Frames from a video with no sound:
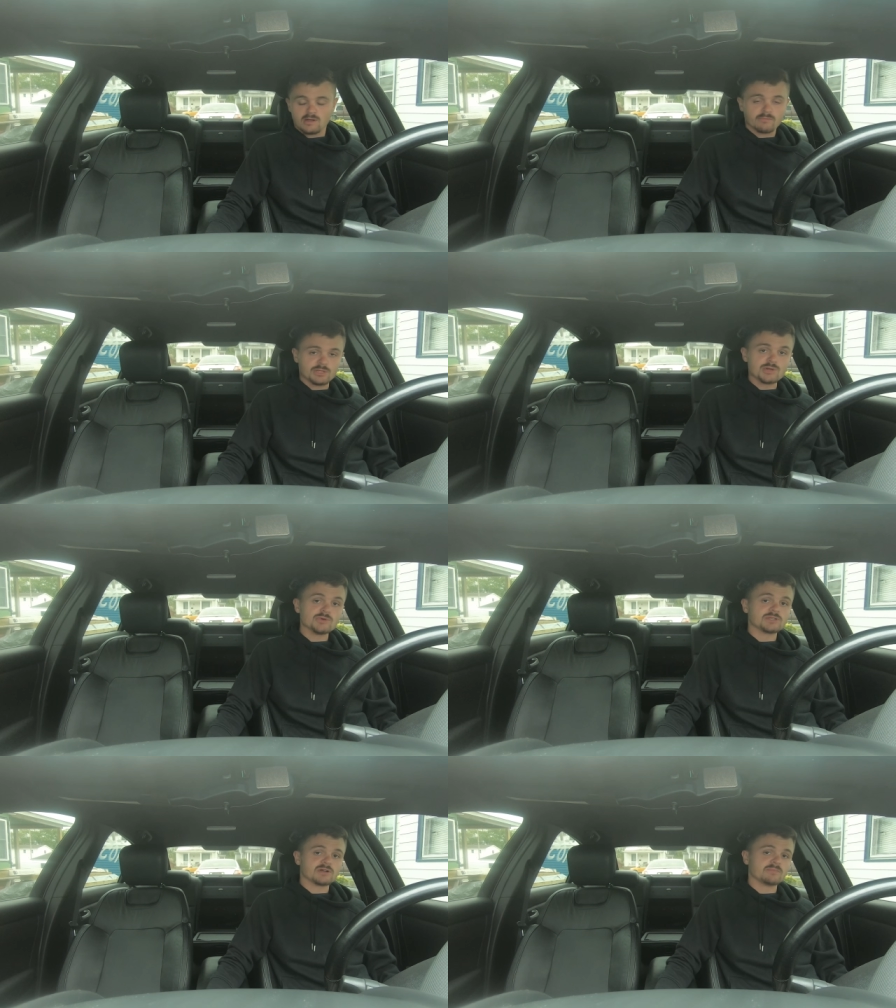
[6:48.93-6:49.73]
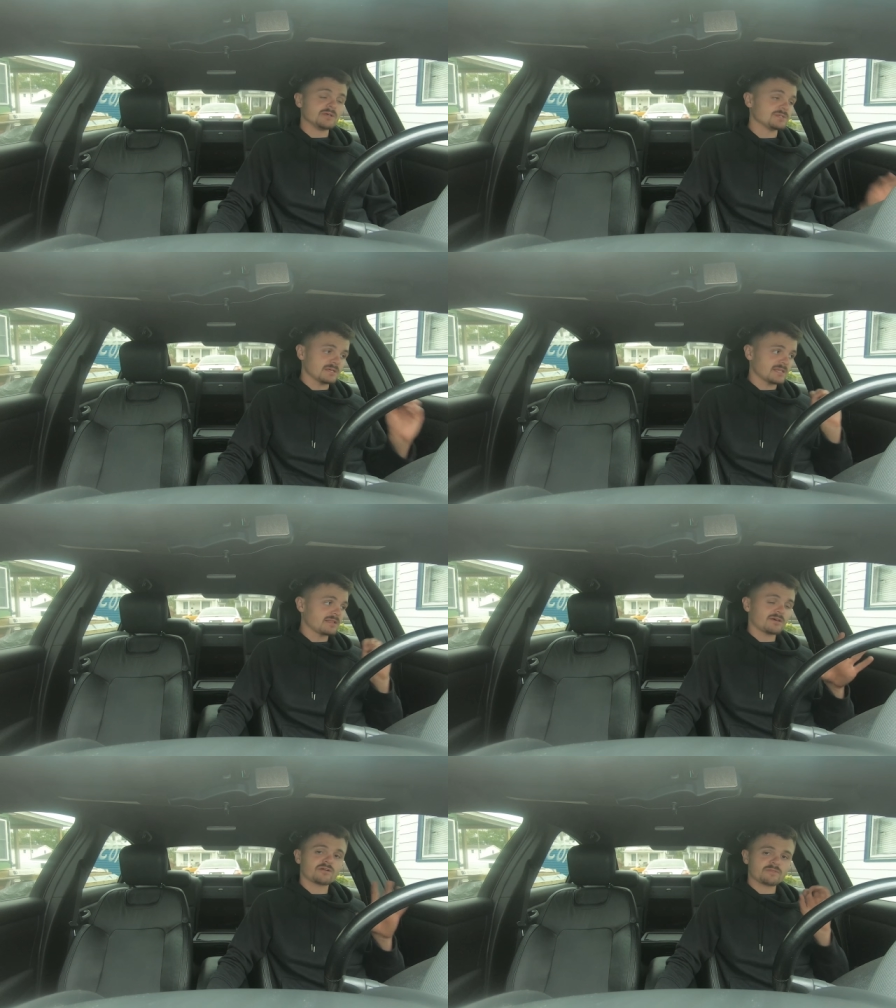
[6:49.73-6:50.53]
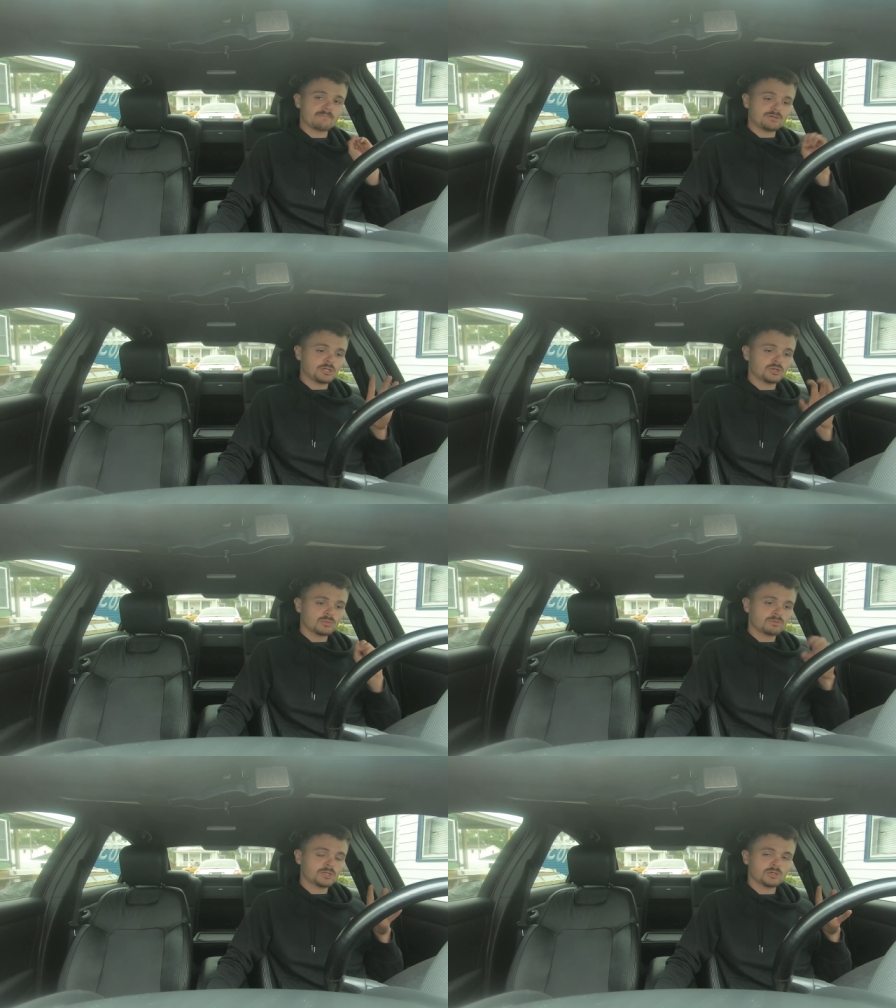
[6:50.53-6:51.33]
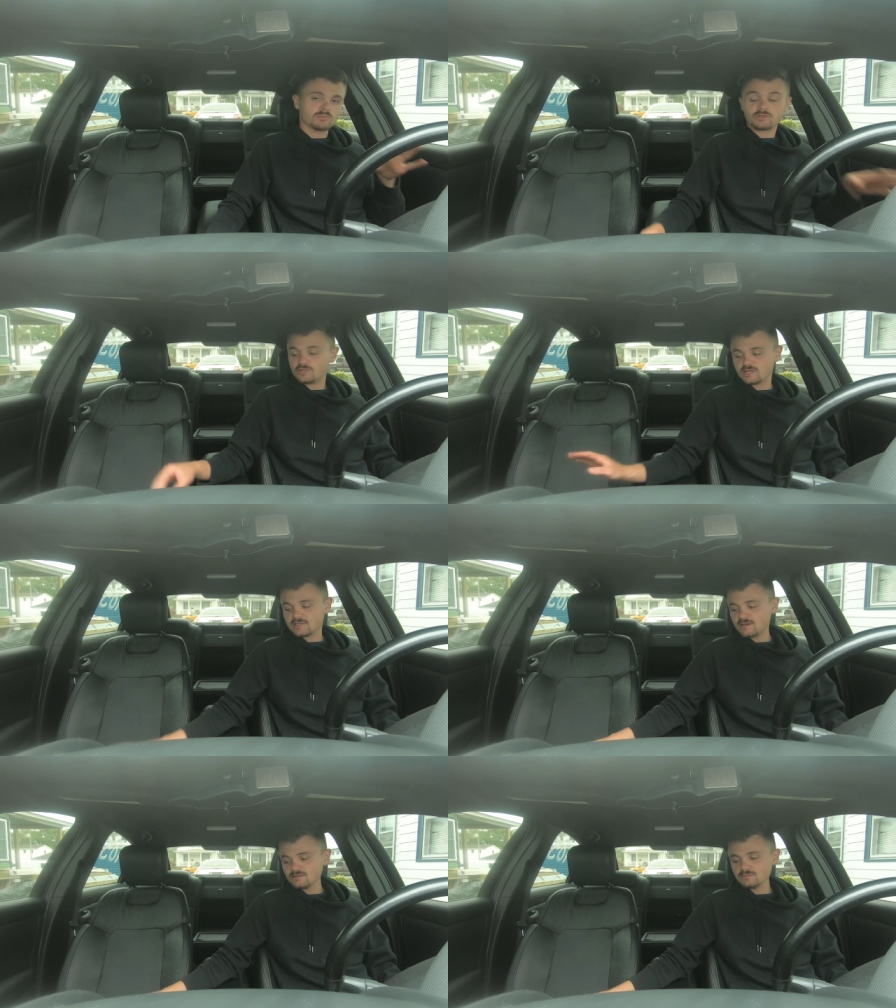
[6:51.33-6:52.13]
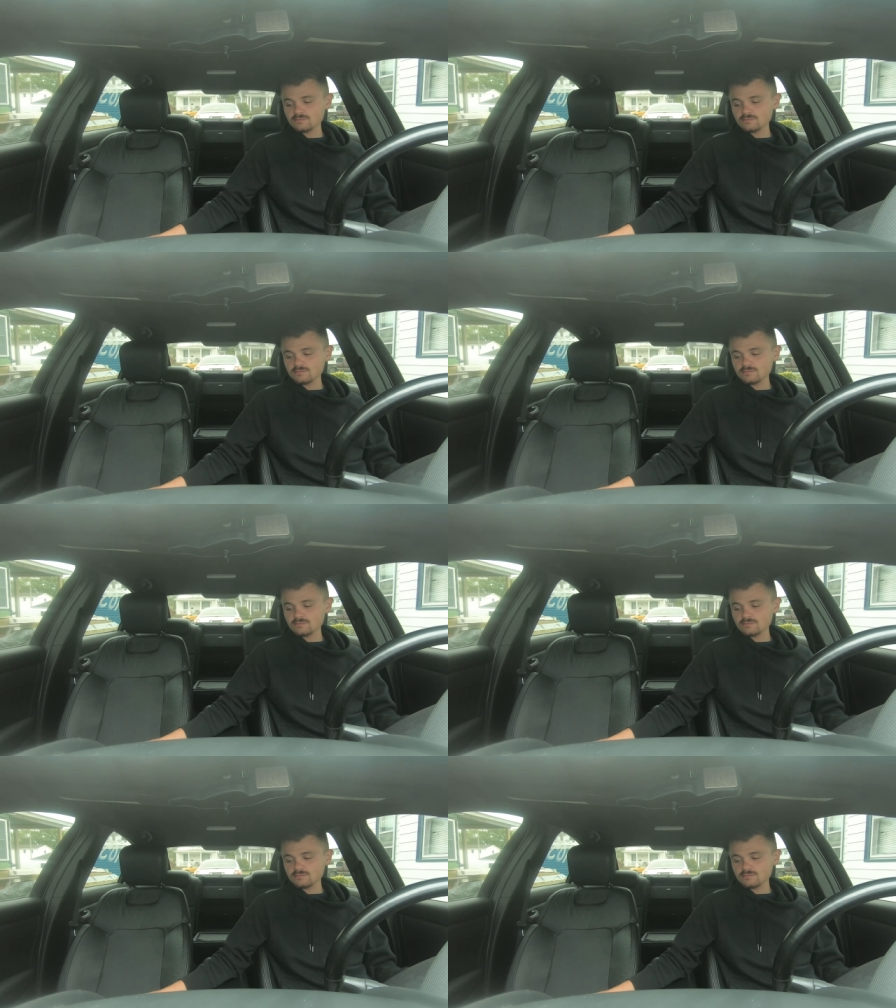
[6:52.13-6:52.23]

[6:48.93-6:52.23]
But they do sound amazing, like that light off, that psh, psh, but then you get that.